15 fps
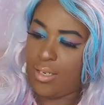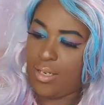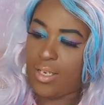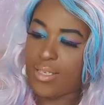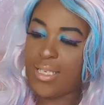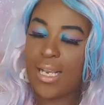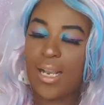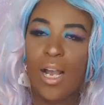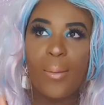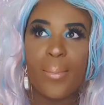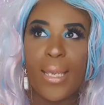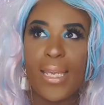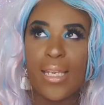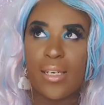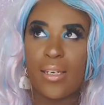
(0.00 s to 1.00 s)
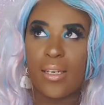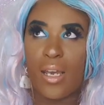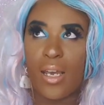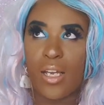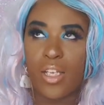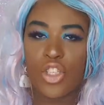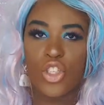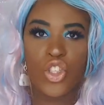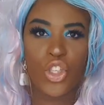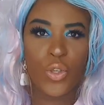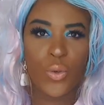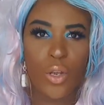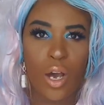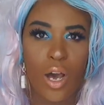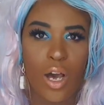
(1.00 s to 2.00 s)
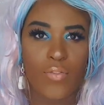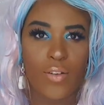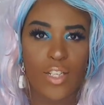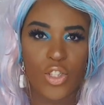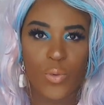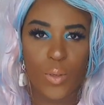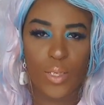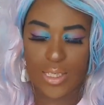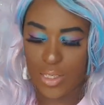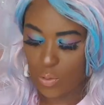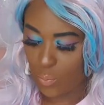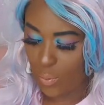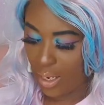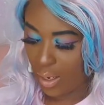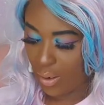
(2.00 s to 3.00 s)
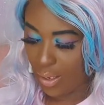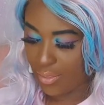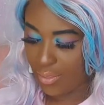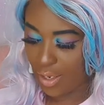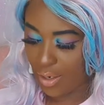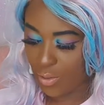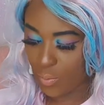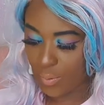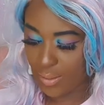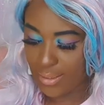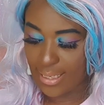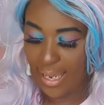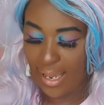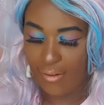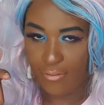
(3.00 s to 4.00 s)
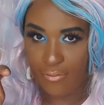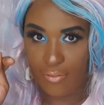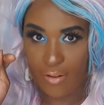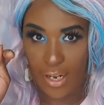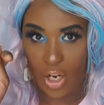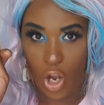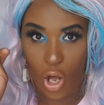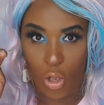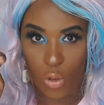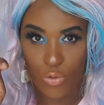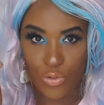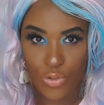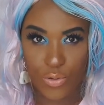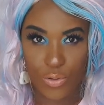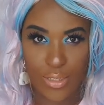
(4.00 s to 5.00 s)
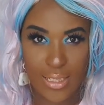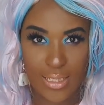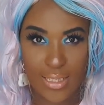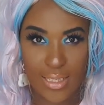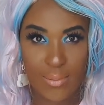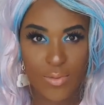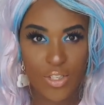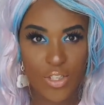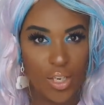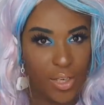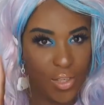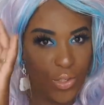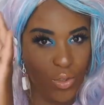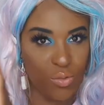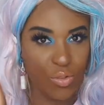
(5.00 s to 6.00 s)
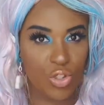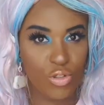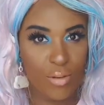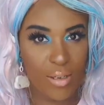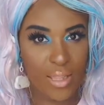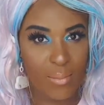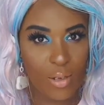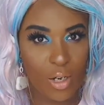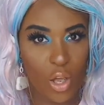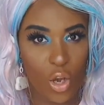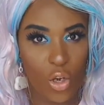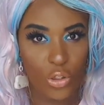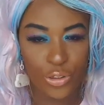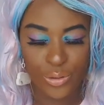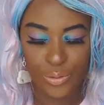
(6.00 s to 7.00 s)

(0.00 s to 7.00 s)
Because they come in 2.5 inch ones as well, and those ones have like holes drilled into them so you can sort of string them along.